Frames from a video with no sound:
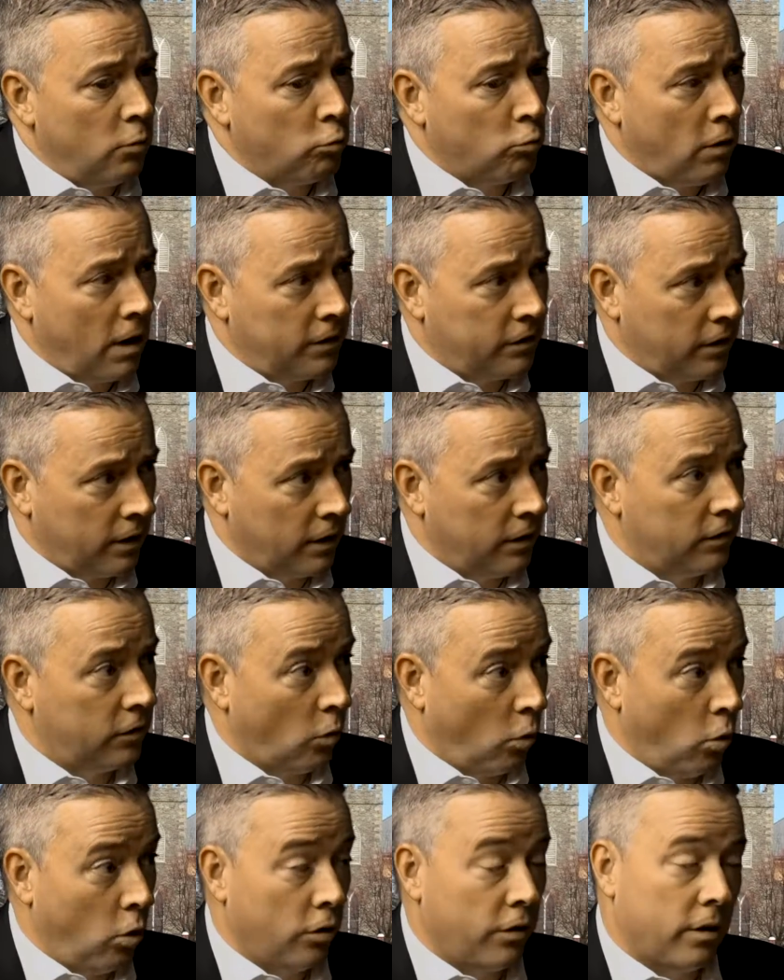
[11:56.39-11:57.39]
residents
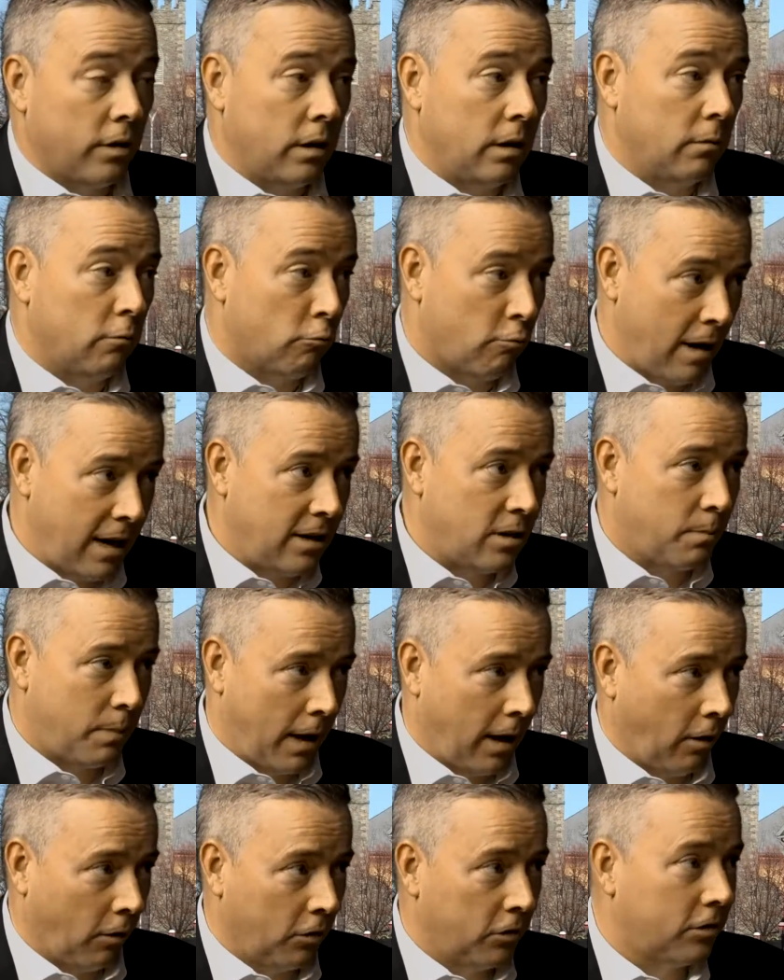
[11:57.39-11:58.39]
or the
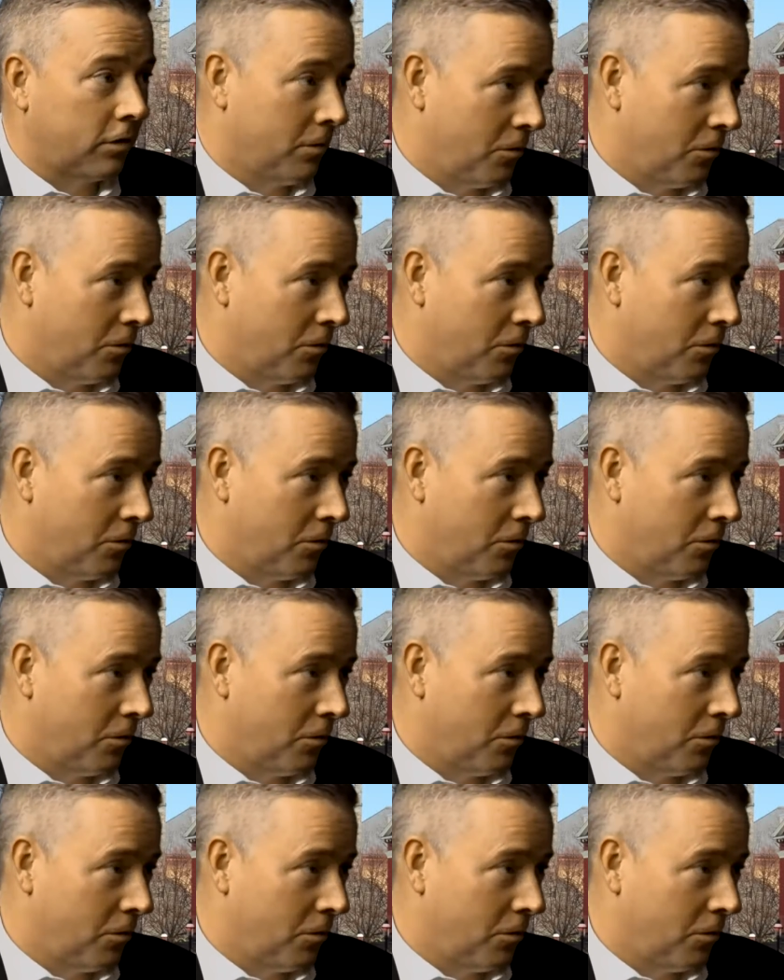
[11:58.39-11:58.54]
ratepayers,